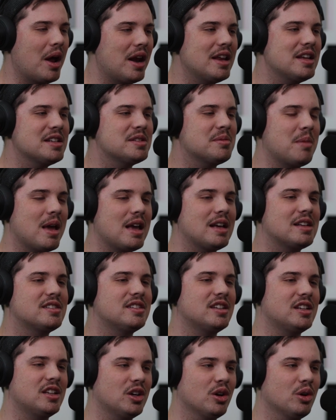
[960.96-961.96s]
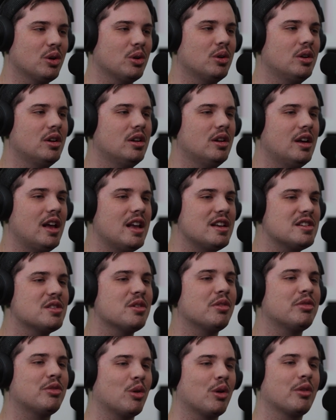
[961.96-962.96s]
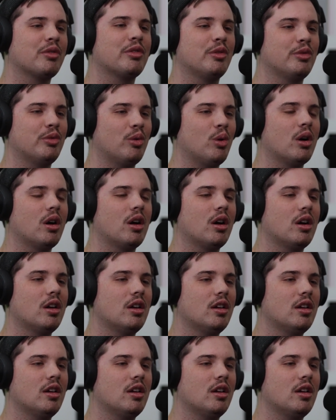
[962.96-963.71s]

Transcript: Wendy's makes to you is the 4 for $4.